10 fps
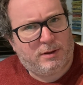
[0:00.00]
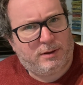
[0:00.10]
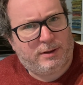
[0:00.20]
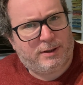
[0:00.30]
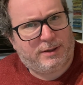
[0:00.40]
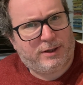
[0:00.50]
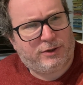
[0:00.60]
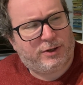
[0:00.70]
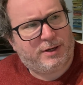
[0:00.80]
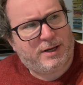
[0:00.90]

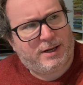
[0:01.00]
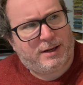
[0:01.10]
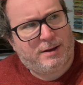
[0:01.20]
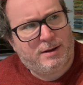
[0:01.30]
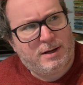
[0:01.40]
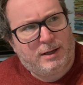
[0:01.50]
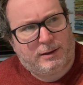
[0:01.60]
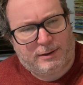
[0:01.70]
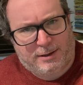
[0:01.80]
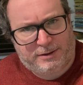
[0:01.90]
edition here,
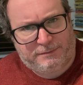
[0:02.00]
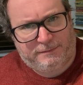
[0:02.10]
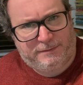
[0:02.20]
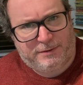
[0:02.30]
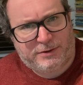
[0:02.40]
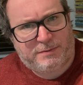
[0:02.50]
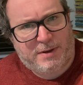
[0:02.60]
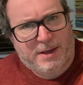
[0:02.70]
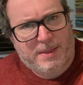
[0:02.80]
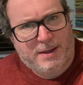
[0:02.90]
Last and First
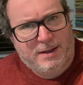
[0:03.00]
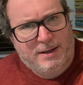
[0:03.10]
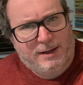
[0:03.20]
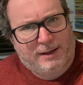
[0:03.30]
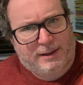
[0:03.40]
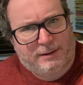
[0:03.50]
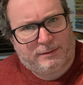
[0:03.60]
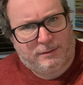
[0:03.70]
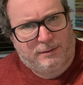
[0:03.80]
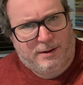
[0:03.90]
Men
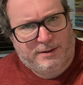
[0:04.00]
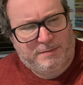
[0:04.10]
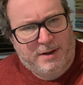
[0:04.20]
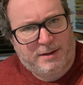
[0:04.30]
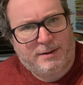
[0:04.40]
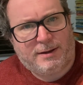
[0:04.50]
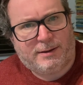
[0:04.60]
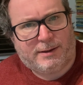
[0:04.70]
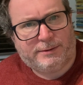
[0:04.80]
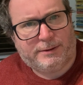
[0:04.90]
and Last Men in
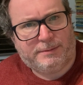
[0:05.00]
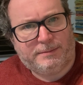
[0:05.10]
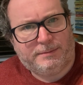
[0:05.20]
London.